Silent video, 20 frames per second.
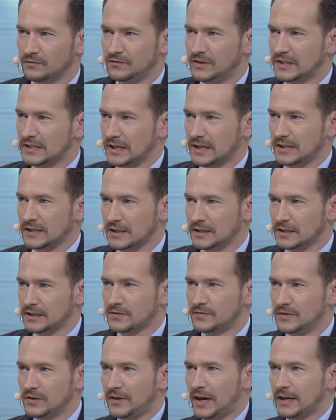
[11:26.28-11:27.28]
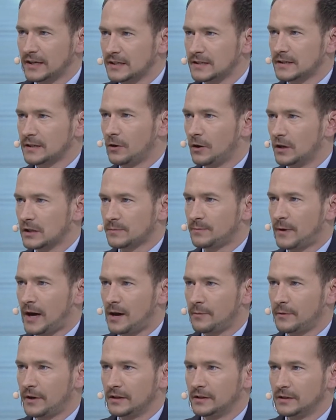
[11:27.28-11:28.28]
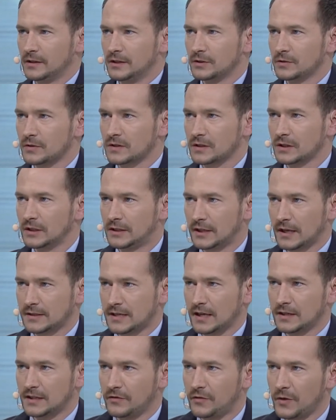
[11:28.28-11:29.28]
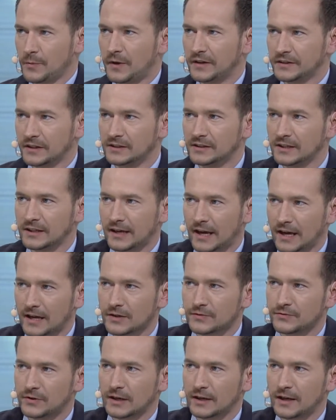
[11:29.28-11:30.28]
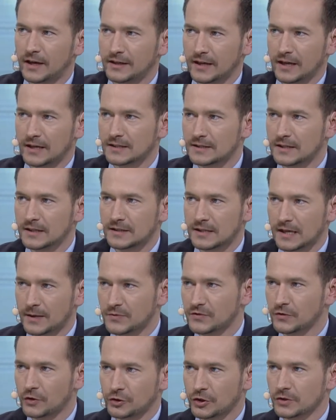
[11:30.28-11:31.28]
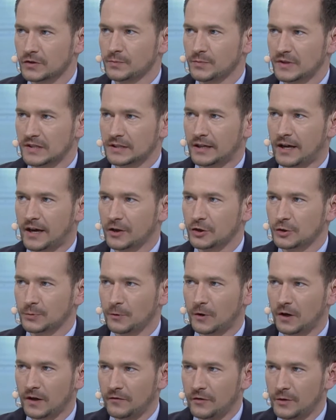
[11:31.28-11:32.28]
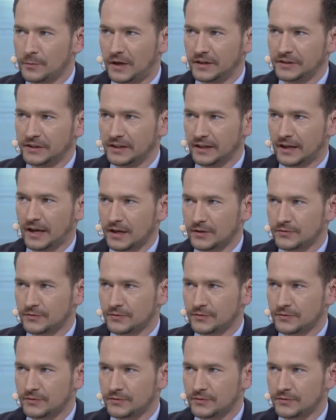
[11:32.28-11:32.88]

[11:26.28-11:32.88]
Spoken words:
Papenfort, what do you think? How far is the woodworking industry if you make a direct comparison? You already mentioned it